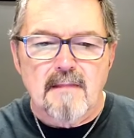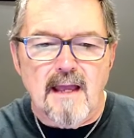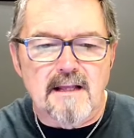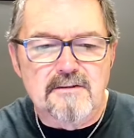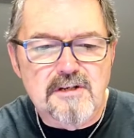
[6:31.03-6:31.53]

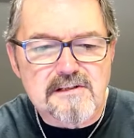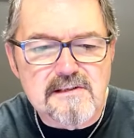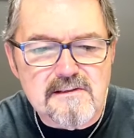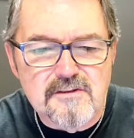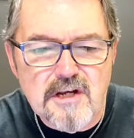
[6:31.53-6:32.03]
And
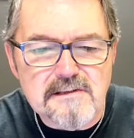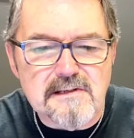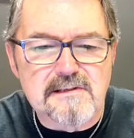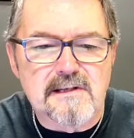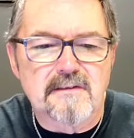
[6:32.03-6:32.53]
just
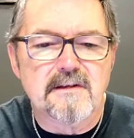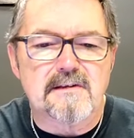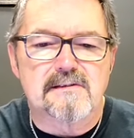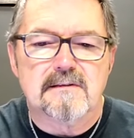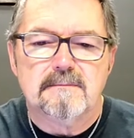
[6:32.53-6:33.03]
Jesus said
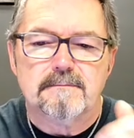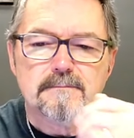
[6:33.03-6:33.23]
this.